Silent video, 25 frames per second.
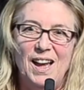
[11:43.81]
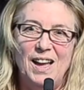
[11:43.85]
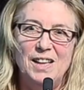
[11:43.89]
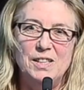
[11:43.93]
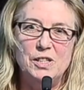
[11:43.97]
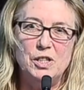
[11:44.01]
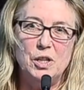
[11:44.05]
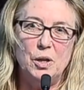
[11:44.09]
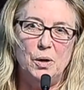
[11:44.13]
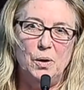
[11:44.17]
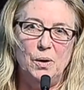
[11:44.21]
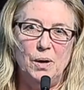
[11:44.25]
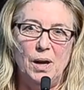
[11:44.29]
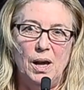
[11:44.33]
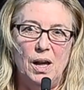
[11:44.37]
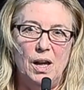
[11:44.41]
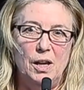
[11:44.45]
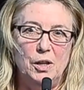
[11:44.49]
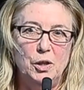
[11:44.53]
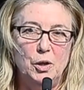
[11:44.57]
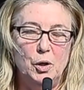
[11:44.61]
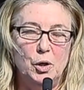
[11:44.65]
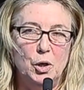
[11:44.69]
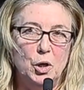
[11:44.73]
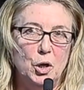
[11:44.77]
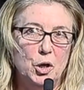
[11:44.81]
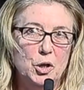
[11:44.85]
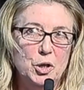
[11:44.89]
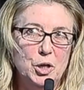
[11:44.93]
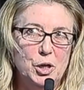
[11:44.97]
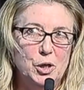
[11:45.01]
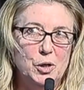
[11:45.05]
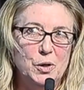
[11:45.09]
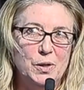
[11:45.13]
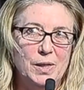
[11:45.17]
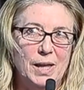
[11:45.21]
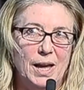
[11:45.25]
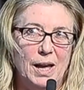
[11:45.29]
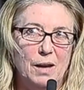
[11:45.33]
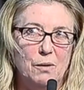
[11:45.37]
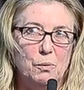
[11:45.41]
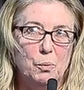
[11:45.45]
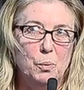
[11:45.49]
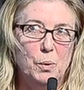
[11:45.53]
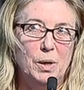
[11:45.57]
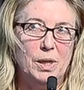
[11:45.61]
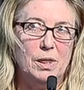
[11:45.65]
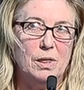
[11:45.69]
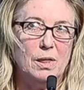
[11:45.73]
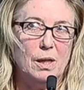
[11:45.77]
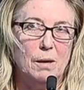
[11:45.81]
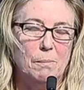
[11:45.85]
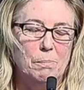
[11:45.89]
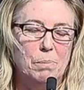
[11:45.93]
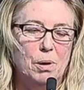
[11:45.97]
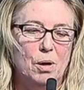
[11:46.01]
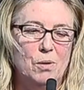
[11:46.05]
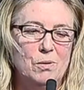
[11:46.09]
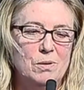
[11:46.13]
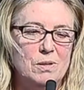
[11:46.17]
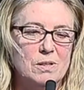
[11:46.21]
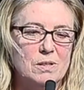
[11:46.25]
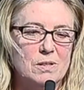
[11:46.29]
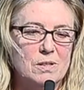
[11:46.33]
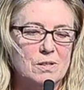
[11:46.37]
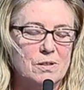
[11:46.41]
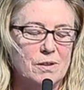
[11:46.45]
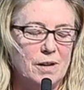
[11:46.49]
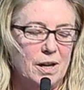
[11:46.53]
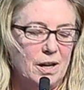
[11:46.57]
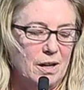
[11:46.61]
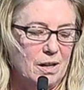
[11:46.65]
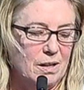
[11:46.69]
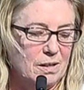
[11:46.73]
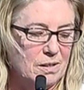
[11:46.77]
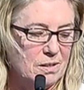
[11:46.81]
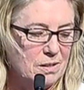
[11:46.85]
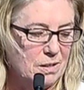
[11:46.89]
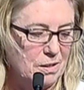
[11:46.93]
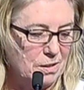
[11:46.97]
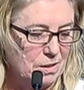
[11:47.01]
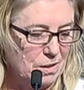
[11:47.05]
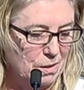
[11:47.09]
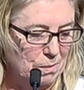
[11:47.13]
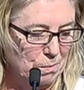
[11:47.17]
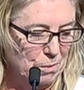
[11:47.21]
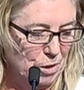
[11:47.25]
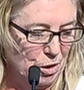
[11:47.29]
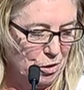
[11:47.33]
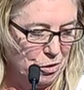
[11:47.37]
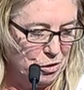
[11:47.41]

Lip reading: And so you can only do that with a bonus grading system